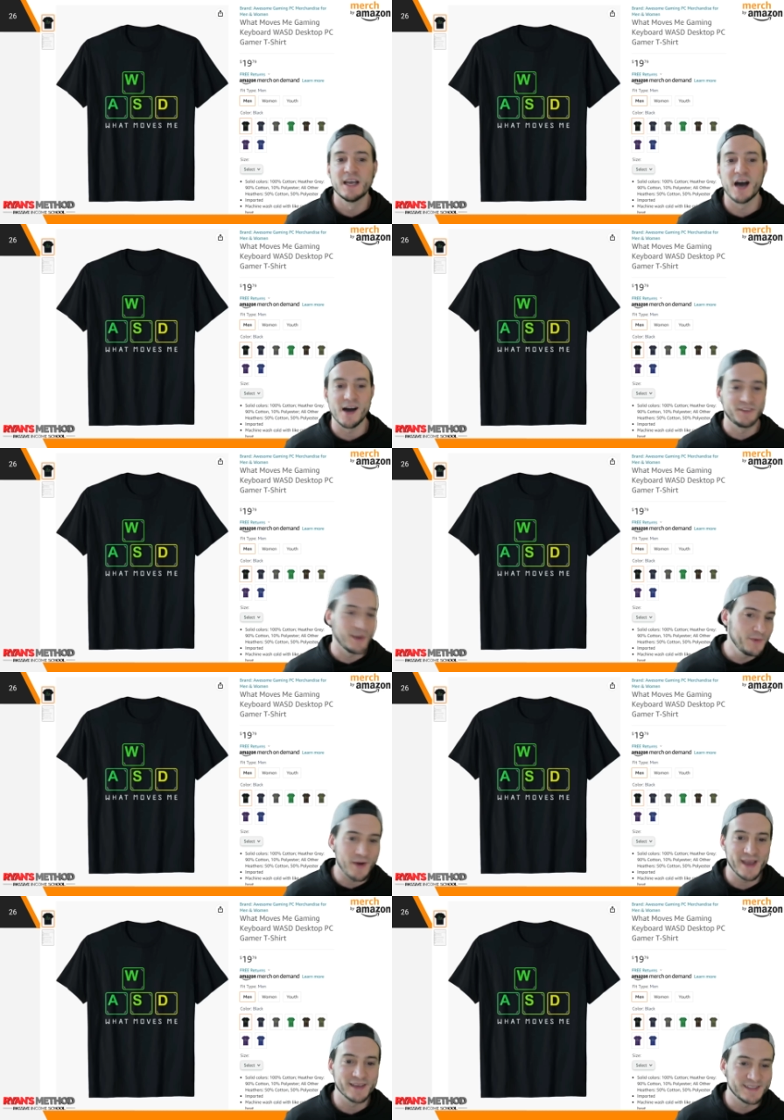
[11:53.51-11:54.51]
Uh,
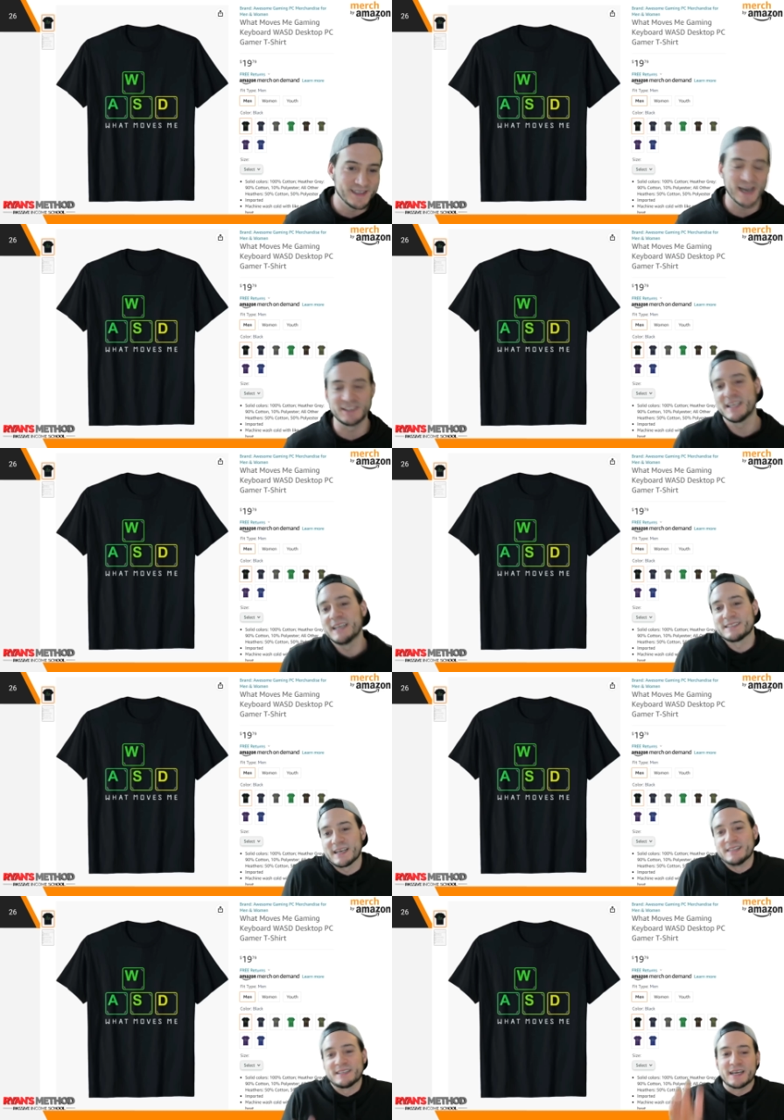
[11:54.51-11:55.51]
WASD. I just think it's
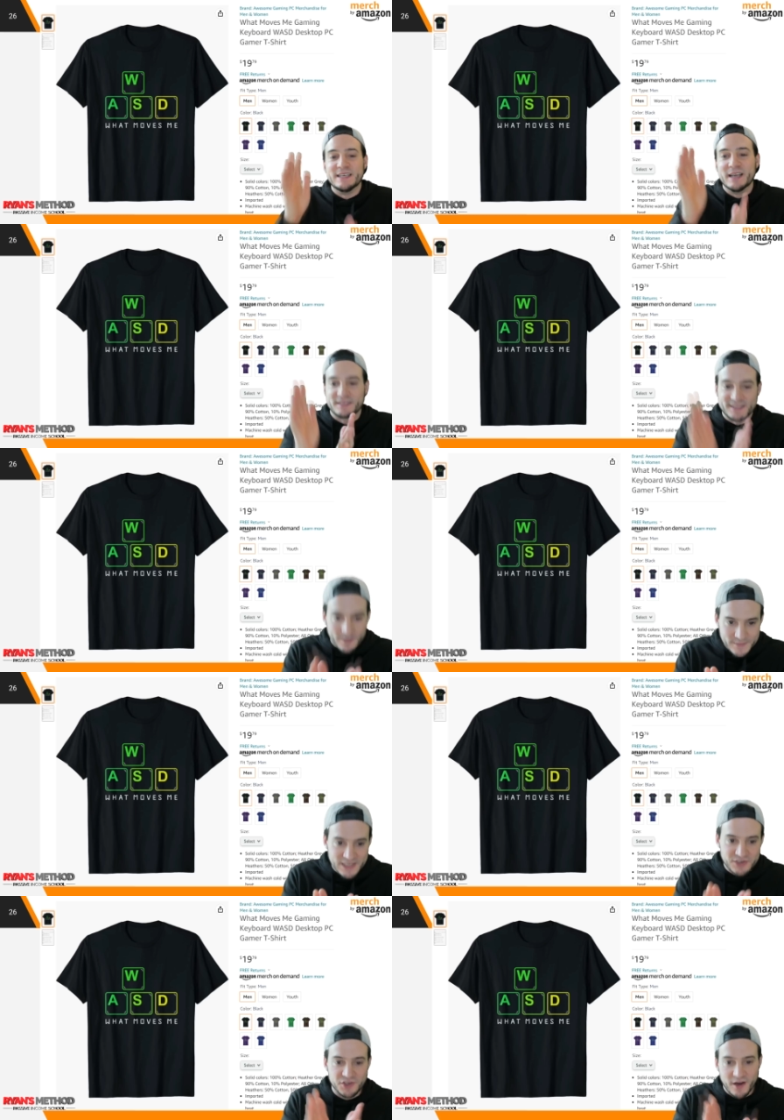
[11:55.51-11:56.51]
like it's like a, a sub
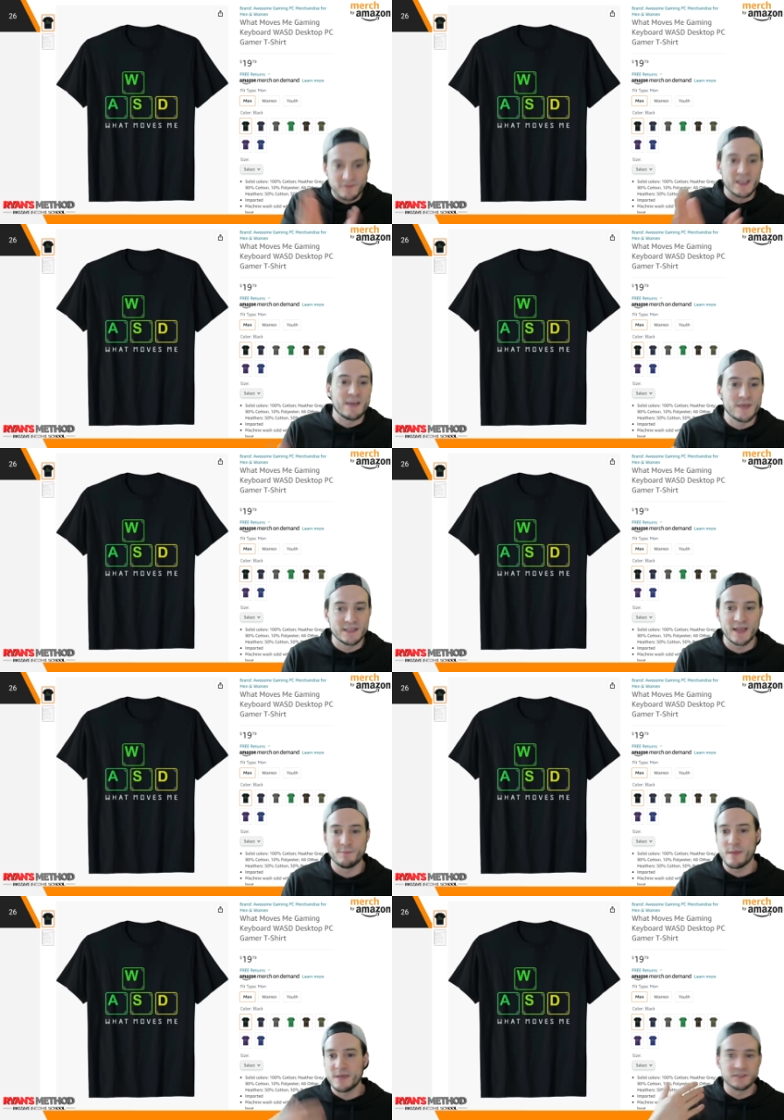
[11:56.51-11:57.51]
niche of gaming that
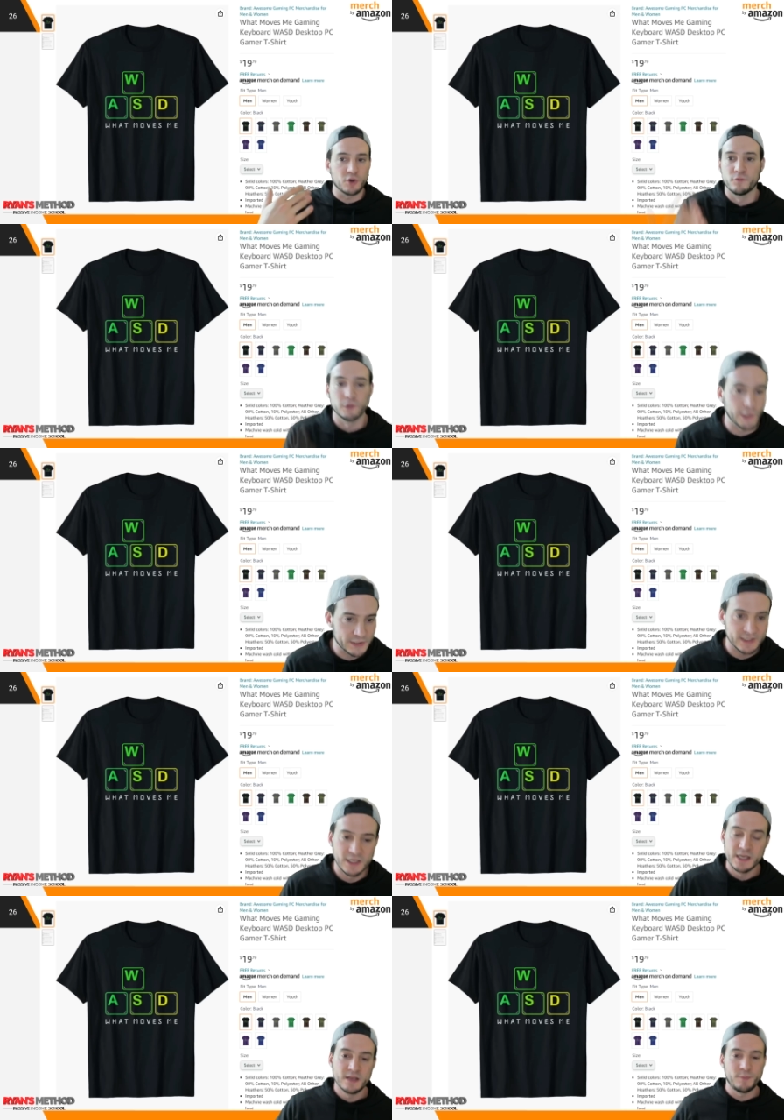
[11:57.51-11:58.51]
maybe gets overlooked
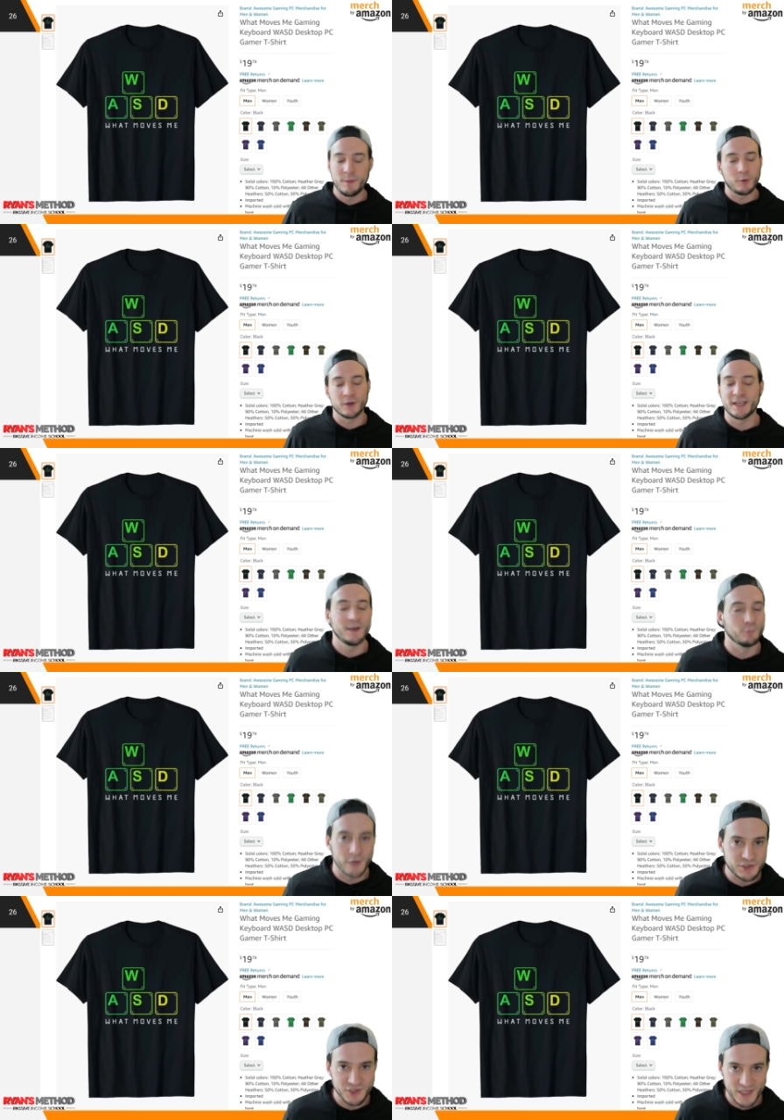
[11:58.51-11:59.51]
people aren't getting
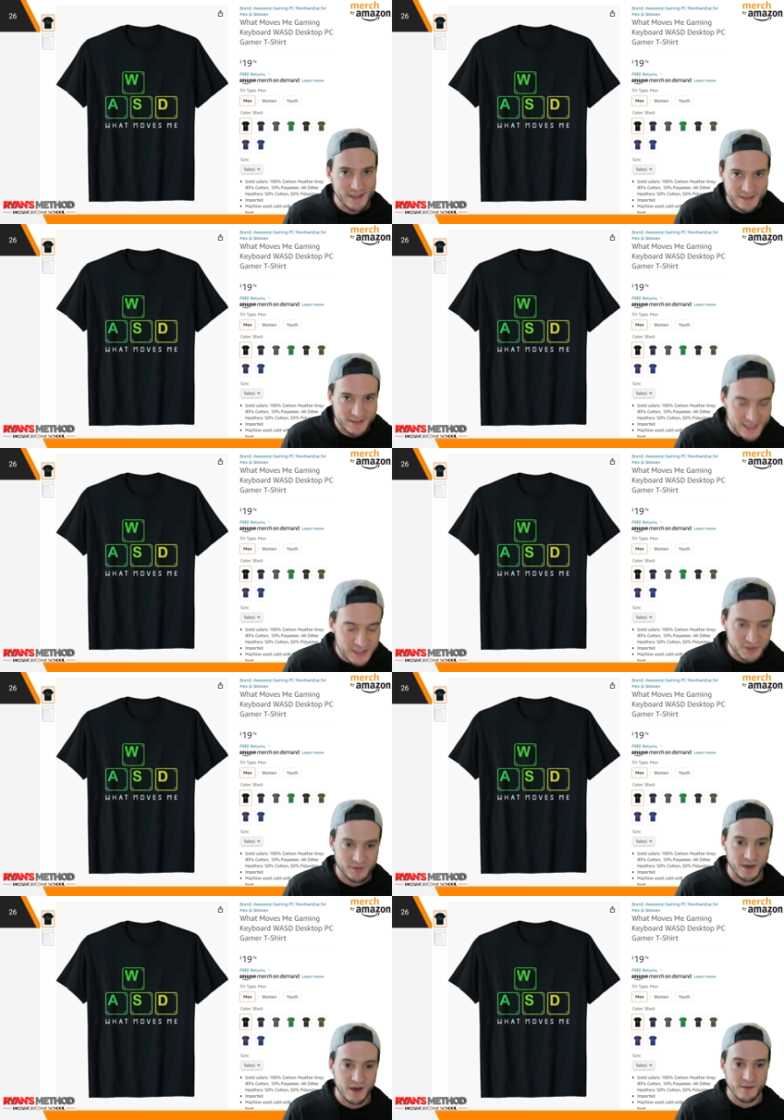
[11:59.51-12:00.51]
rich in this
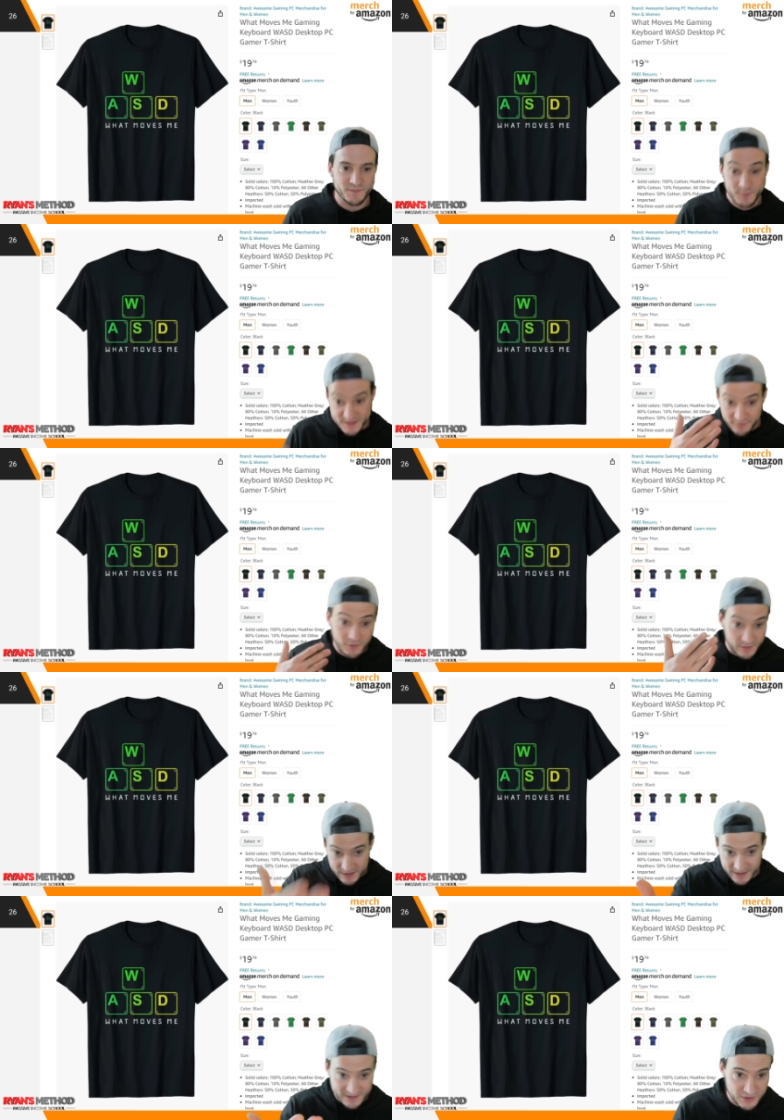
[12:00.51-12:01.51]
niche, uh,
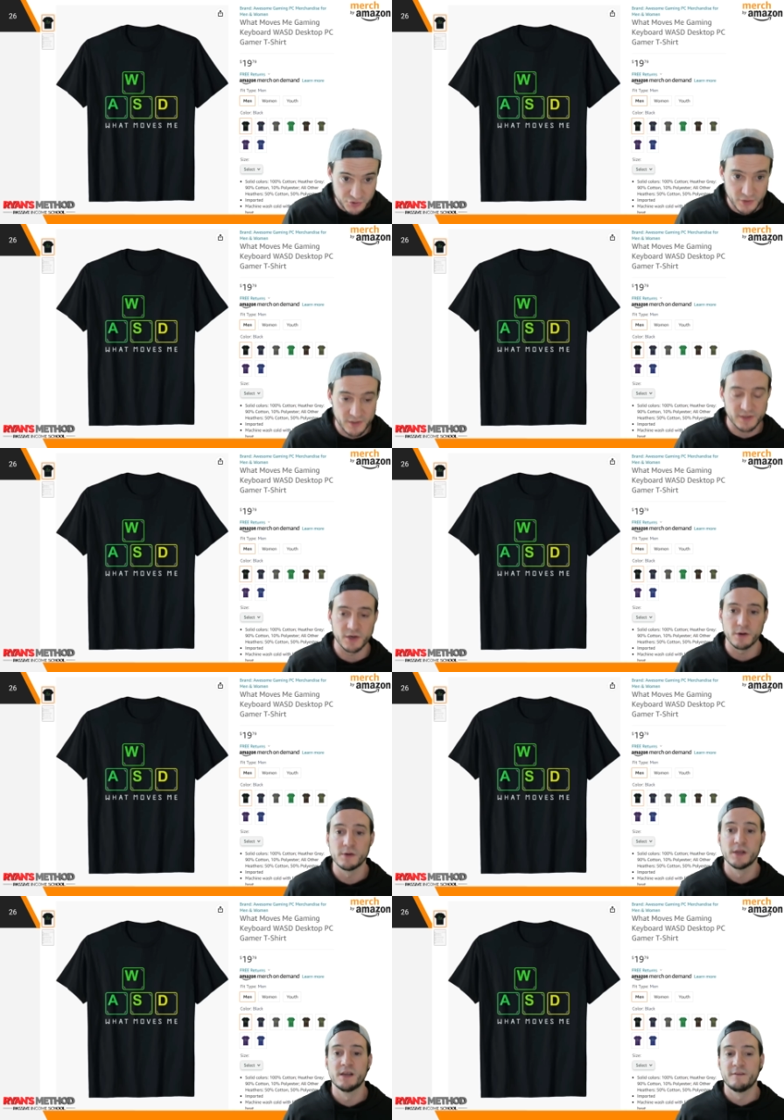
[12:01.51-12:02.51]
specifically like this shirt, you
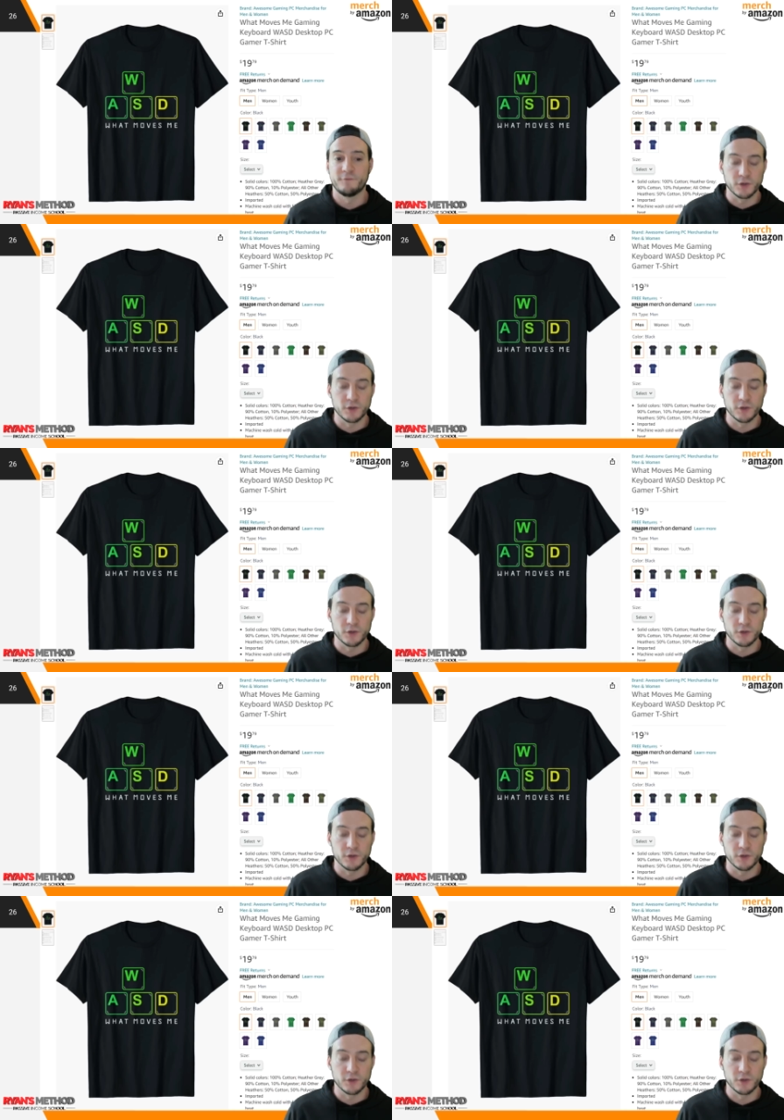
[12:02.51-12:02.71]
know, for